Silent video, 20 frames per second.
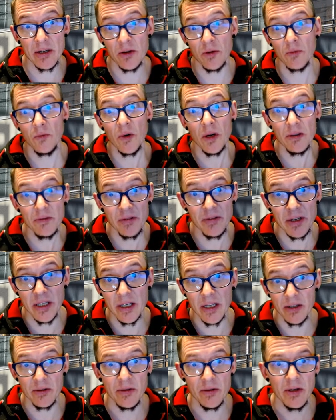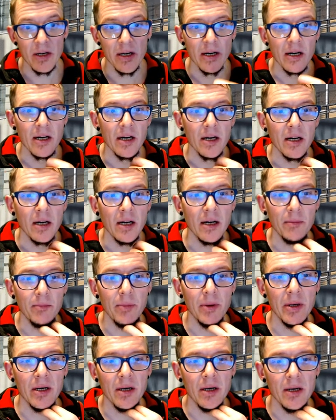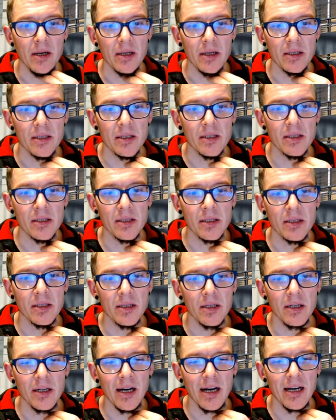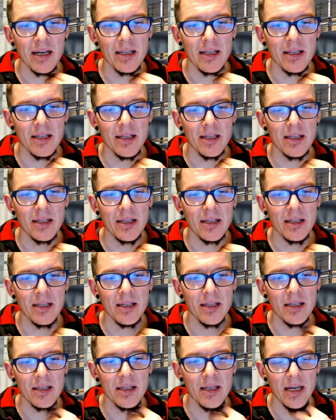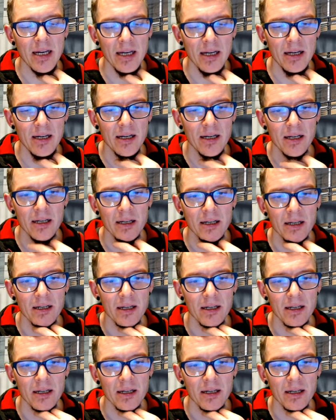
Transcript: one video, but I think,